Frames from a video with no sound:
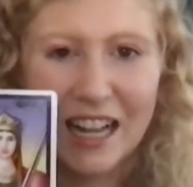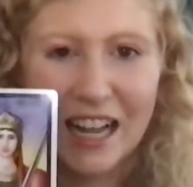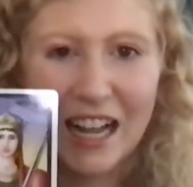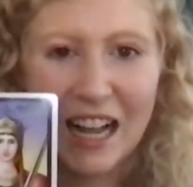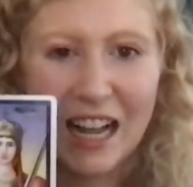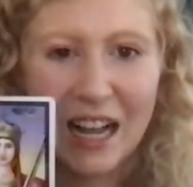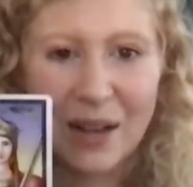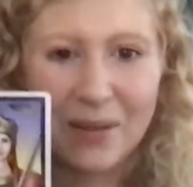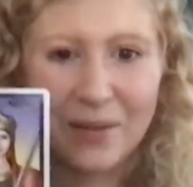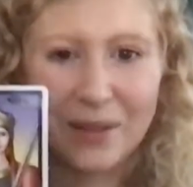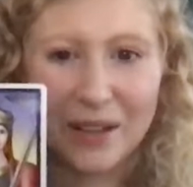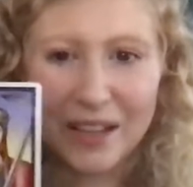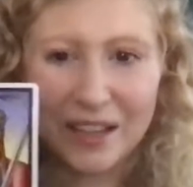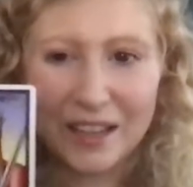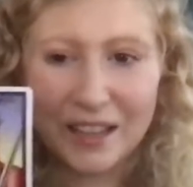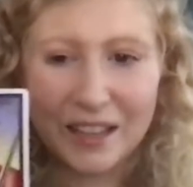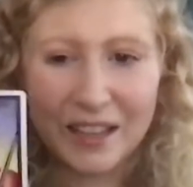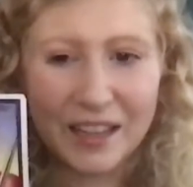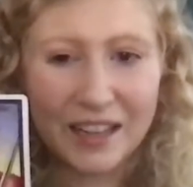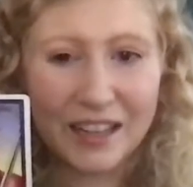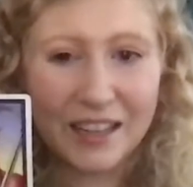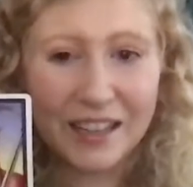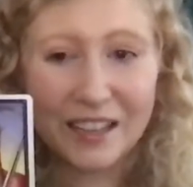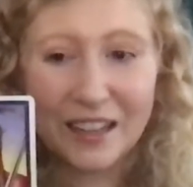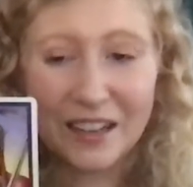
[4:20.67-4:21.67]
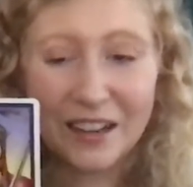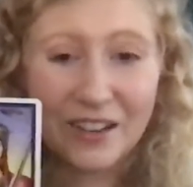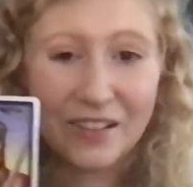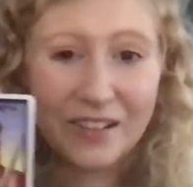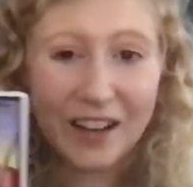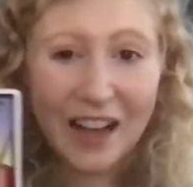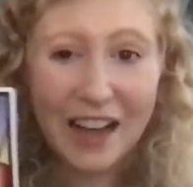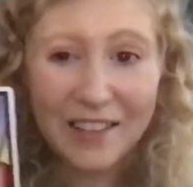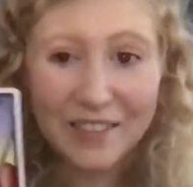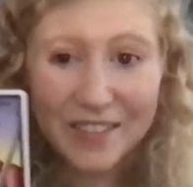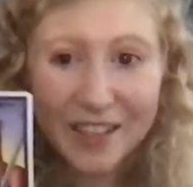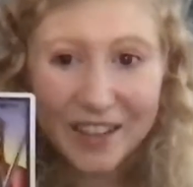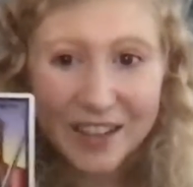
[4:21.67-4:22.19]
Um, it can, you know,
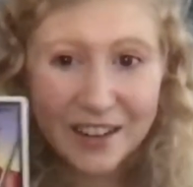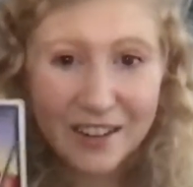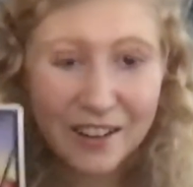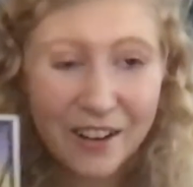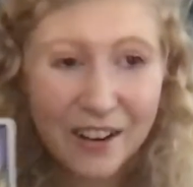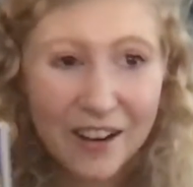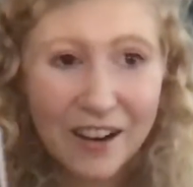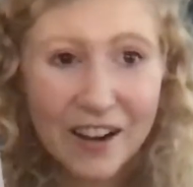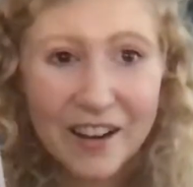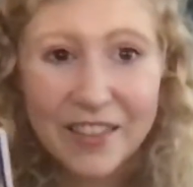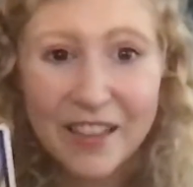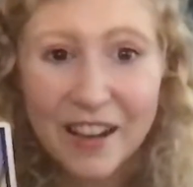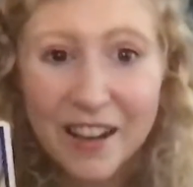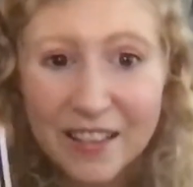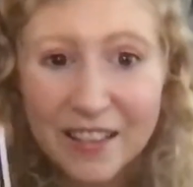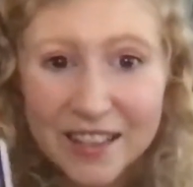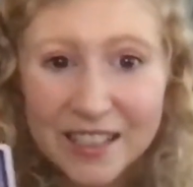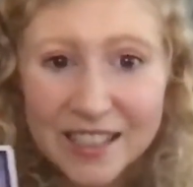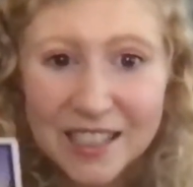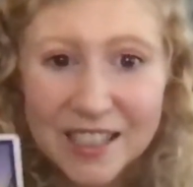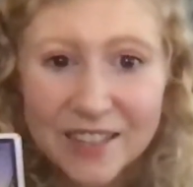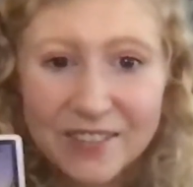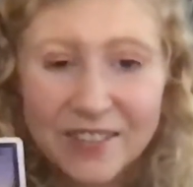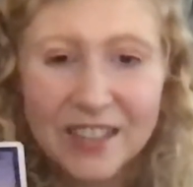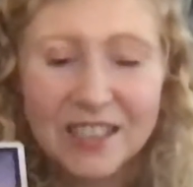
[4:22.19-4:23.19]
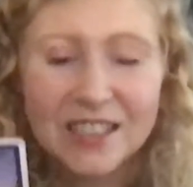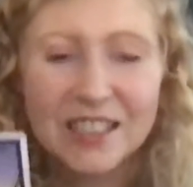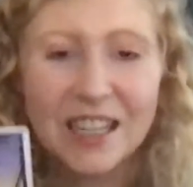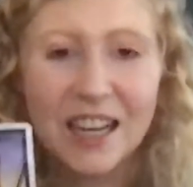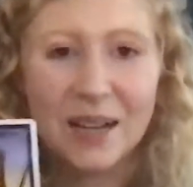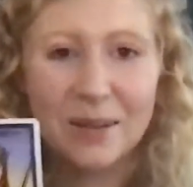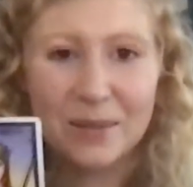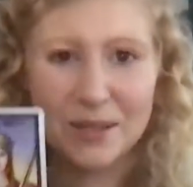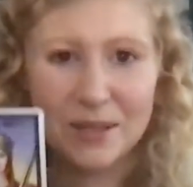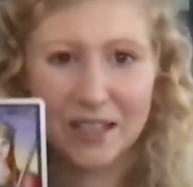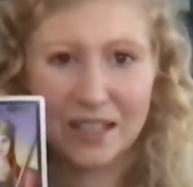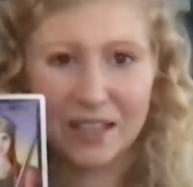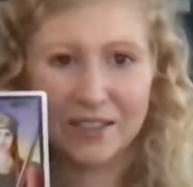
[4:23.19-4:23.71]
heaven and earth, all these different
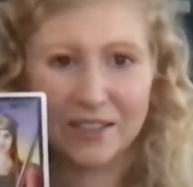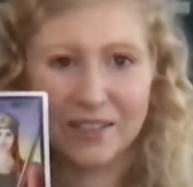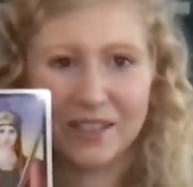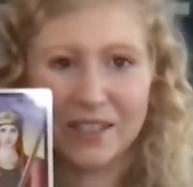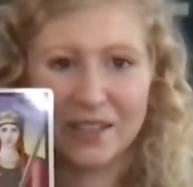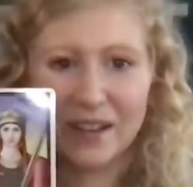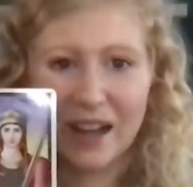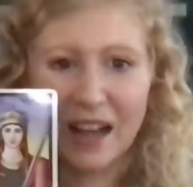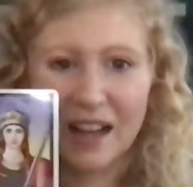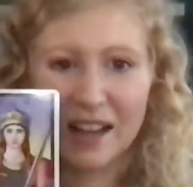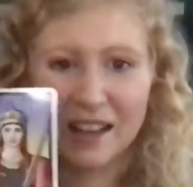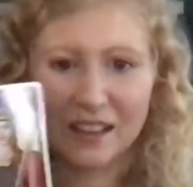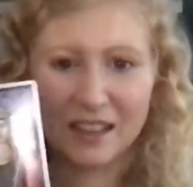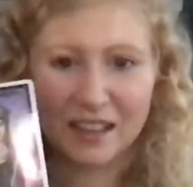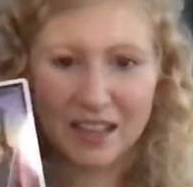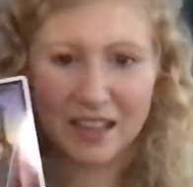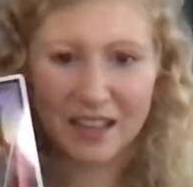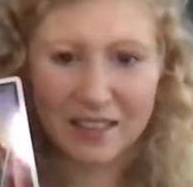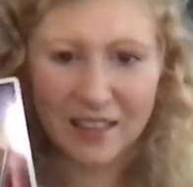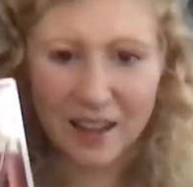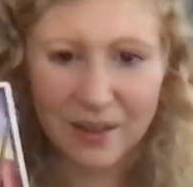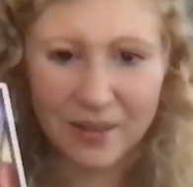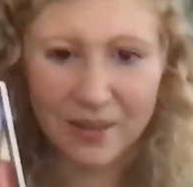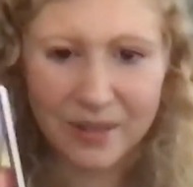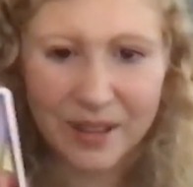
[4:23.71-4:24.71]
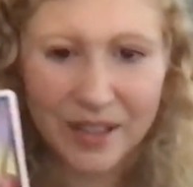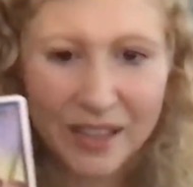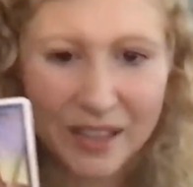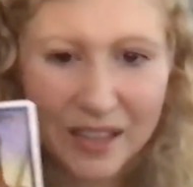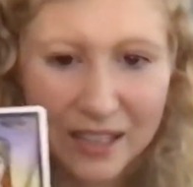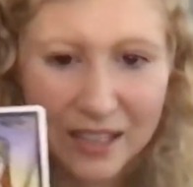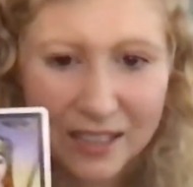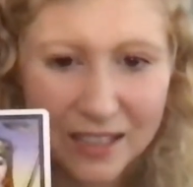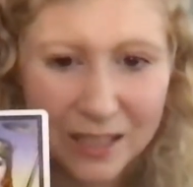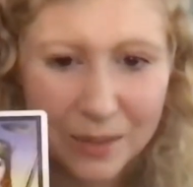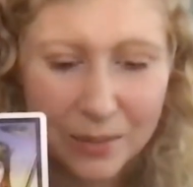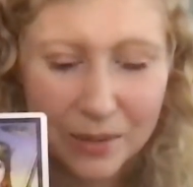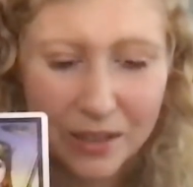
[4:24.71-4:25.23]
types of duality that we
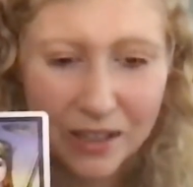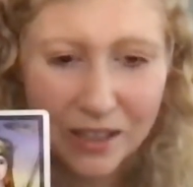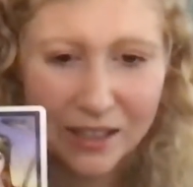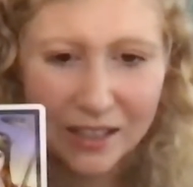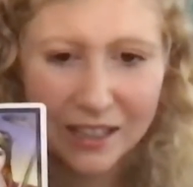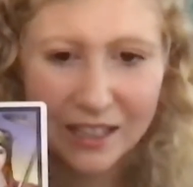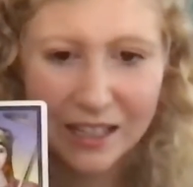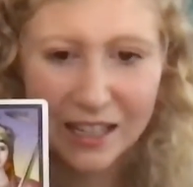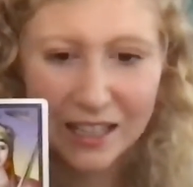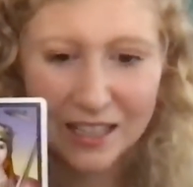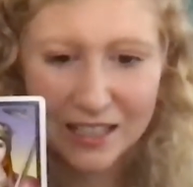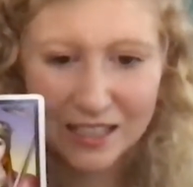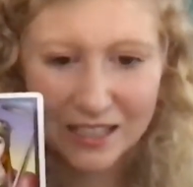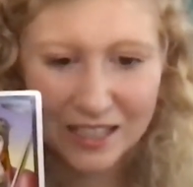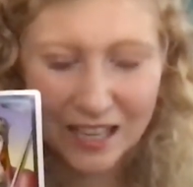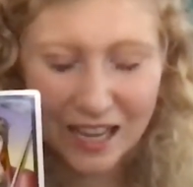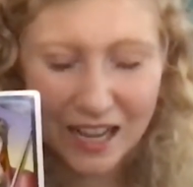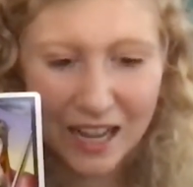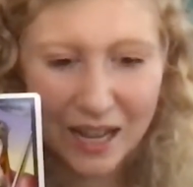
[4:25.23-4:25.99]
experience.